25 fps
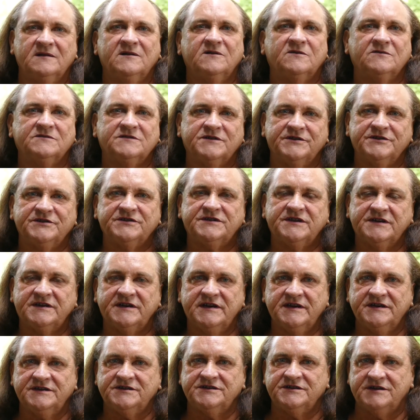Also used to
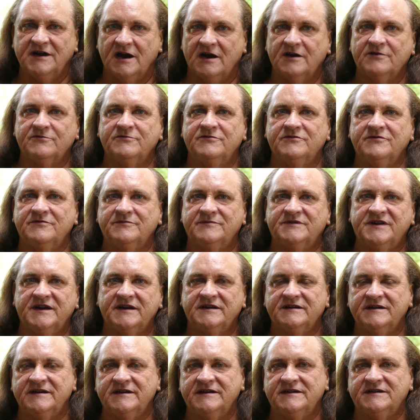teach darkroom
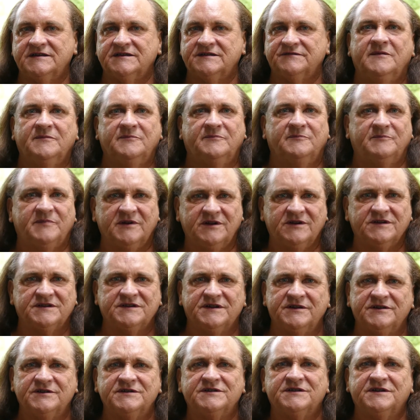techniques because
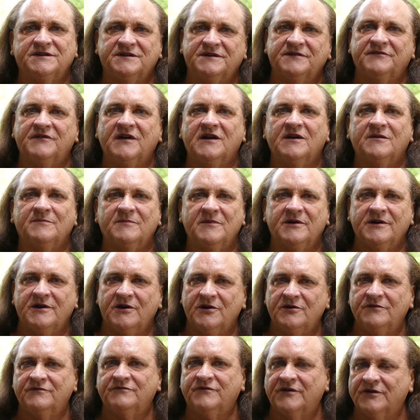I used to develop
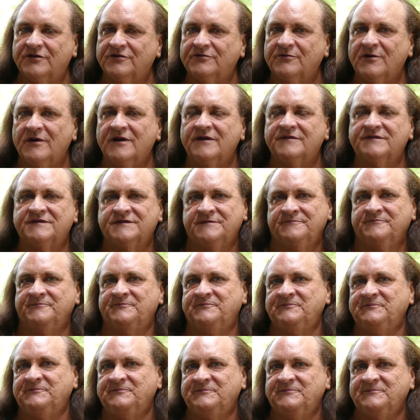my own photographs.
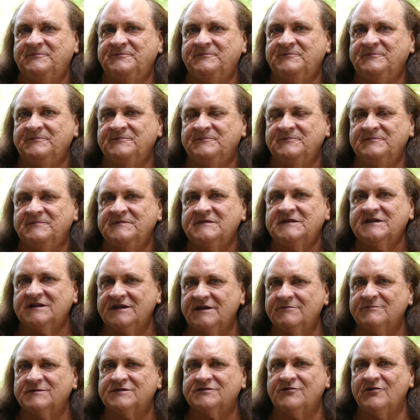So
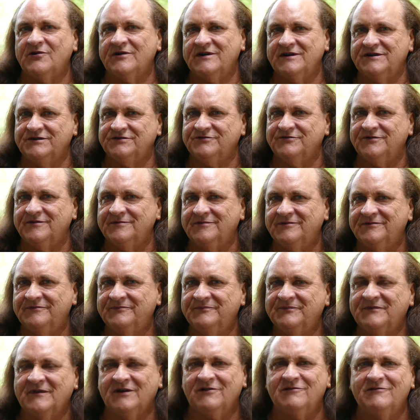that was quite enjoyable.
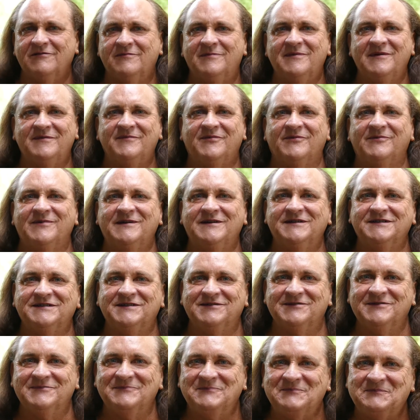I remember one
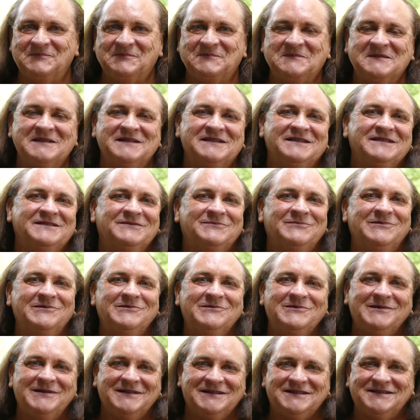time we
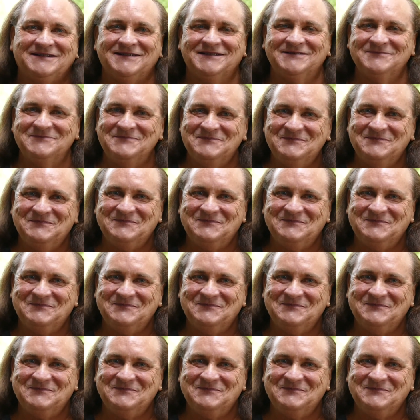were at the,